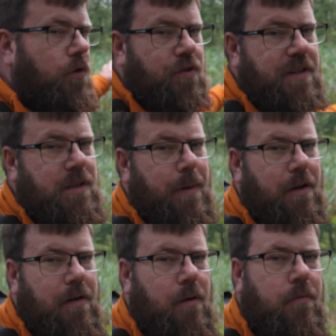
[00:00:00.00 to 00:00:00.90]
of trees in the
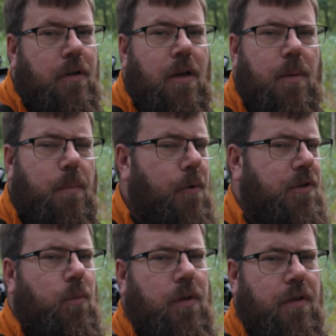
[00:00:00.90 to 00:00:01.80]
background.
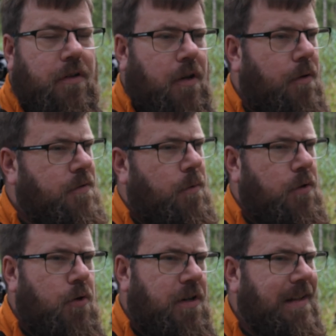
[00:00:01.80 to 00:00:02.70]
Most of the woodlands I go to are
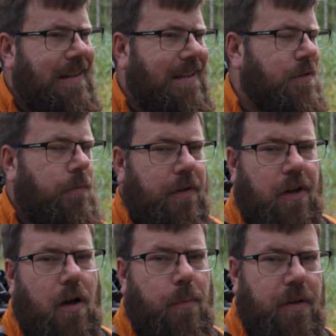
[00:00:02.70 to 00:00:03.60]
usually littered with a
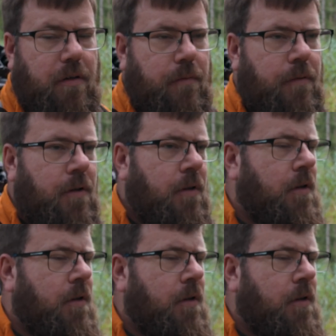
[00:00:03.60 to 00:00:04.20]
carpet of,